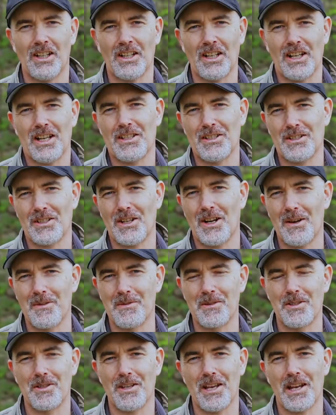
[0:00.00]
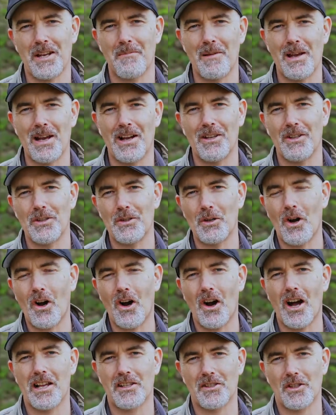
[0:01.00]
Okay, it's time to chat about your
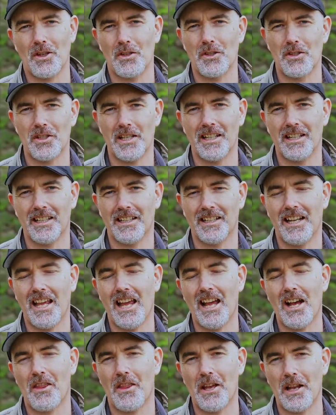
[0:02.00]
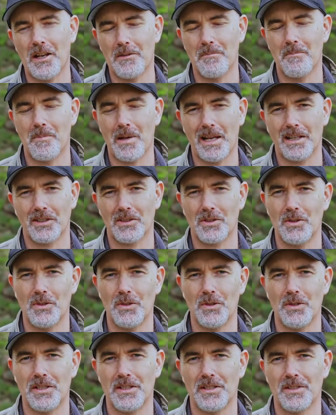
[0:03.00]
ISO setting and how that impacts
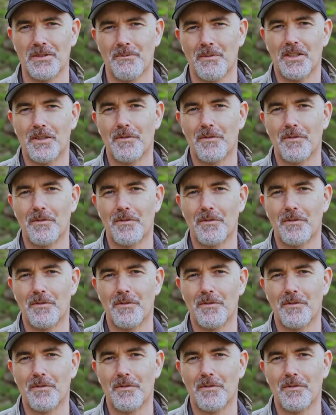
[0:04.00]
noise.